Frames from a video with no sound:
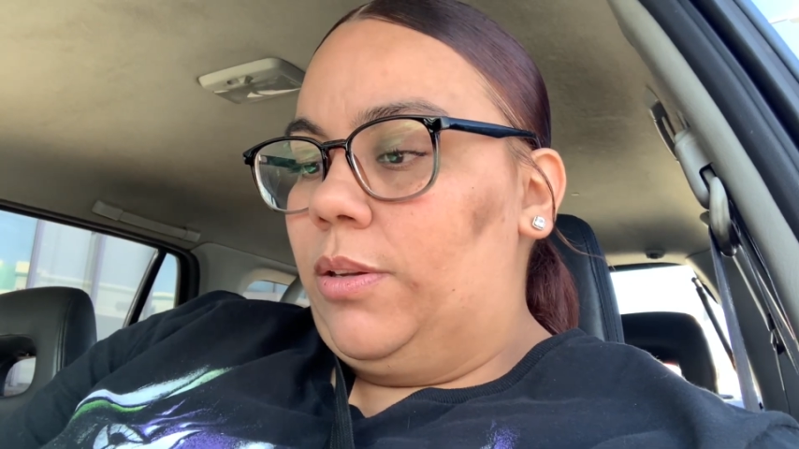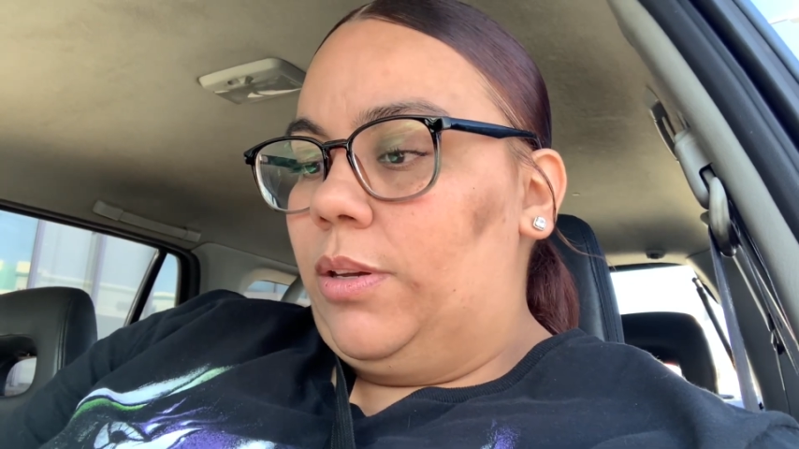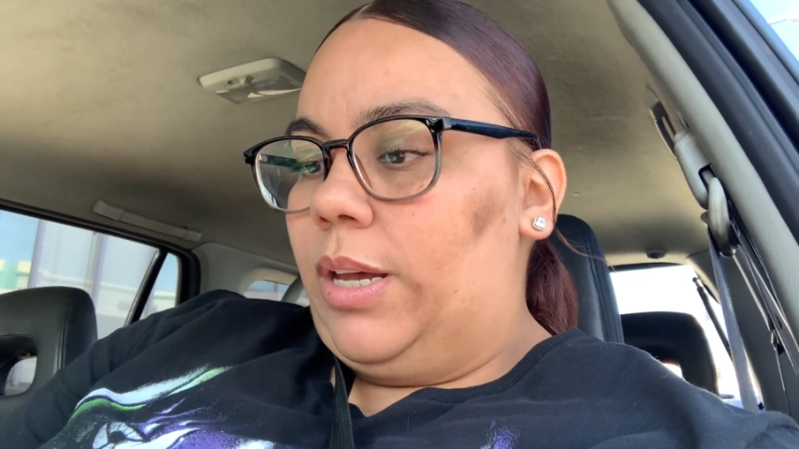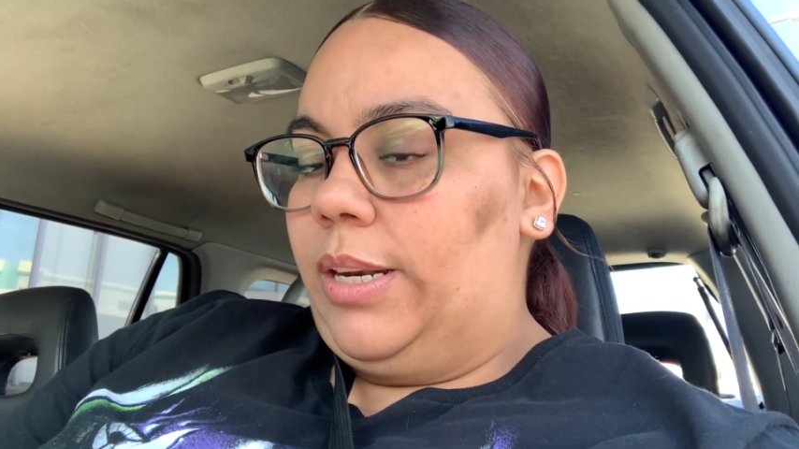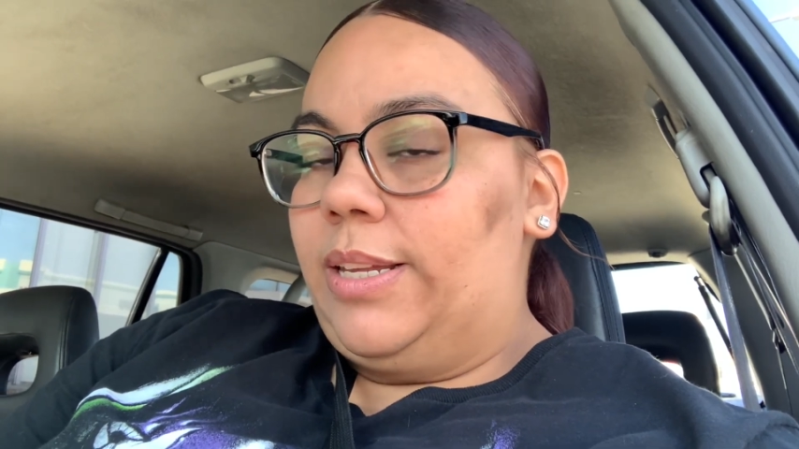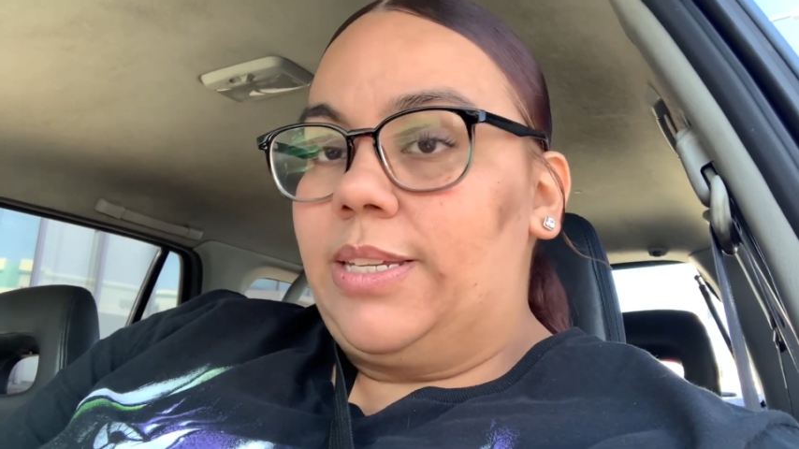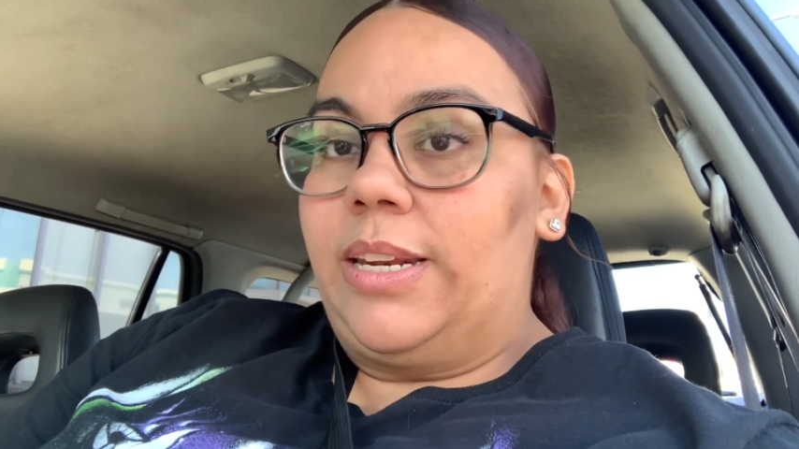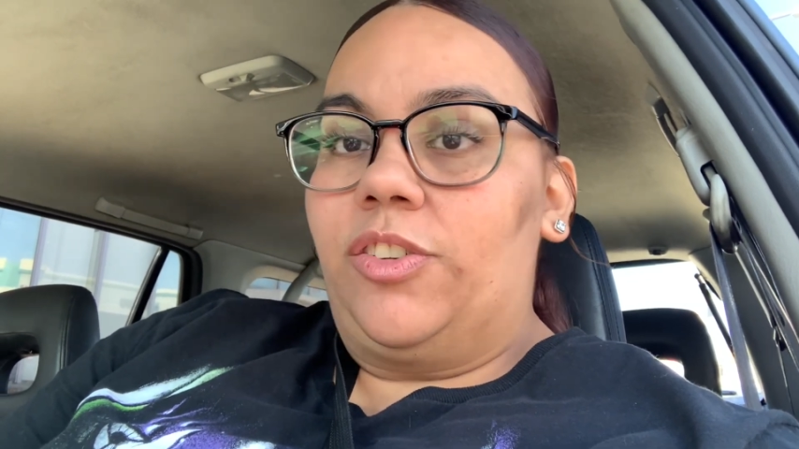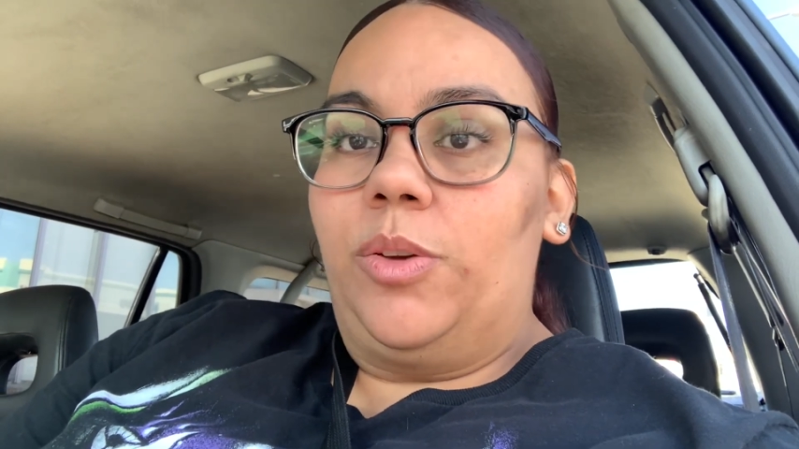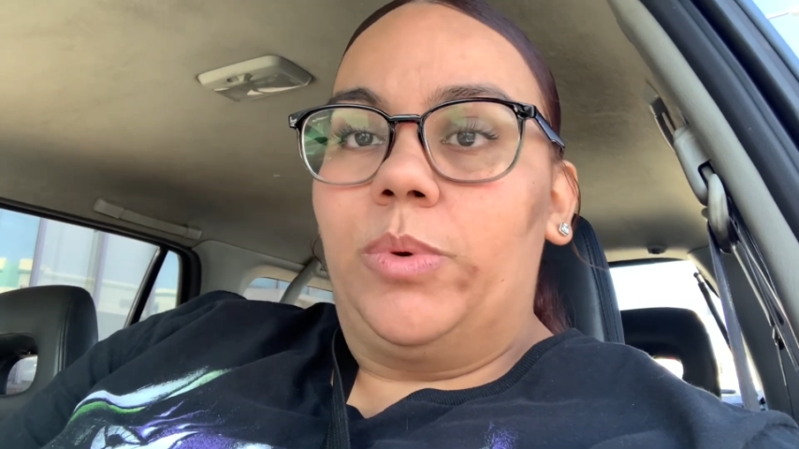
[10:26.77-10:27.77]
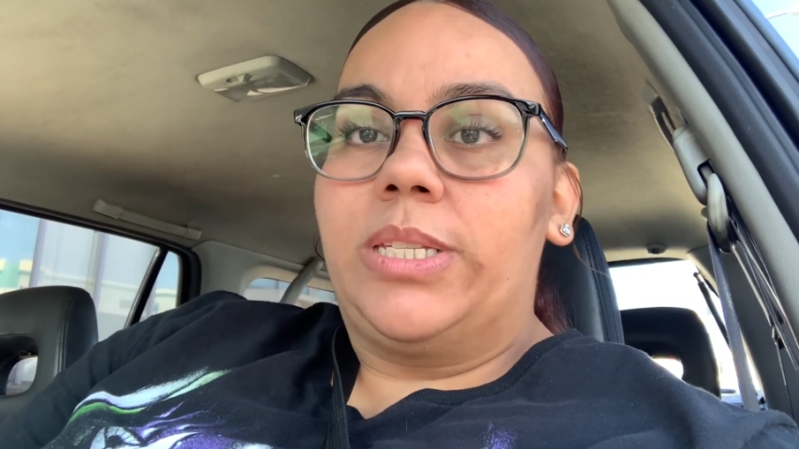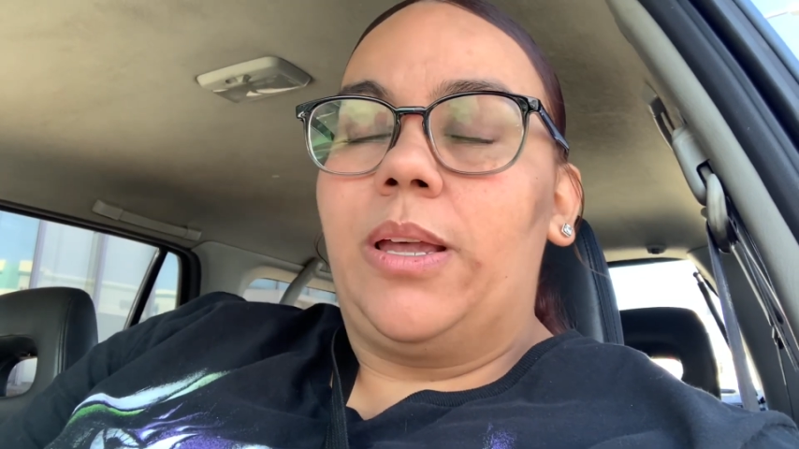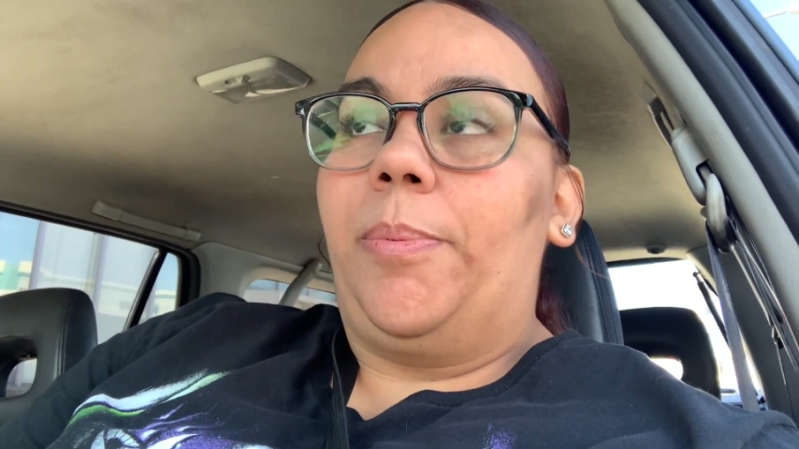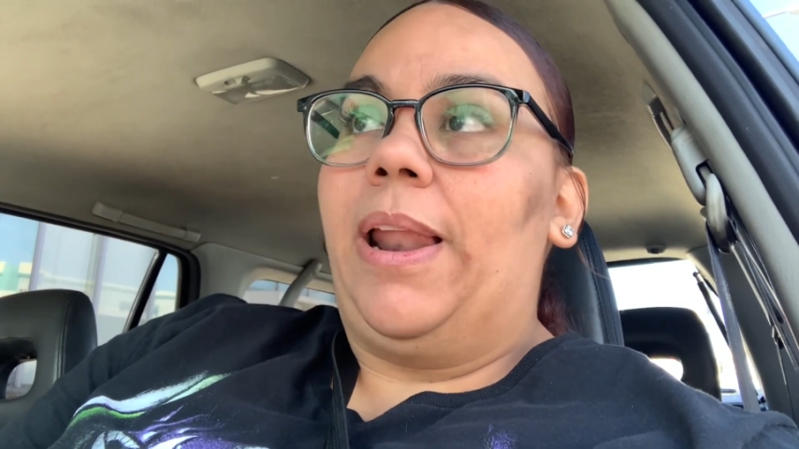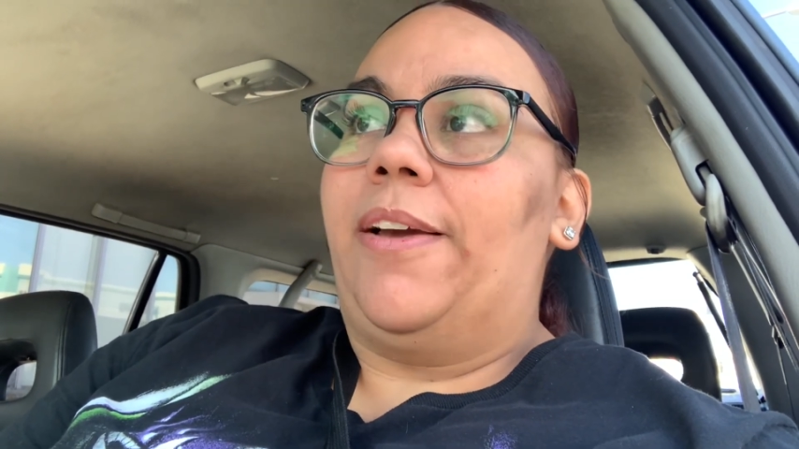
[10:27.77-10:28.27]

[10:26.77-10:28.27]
And they said if she wants to apply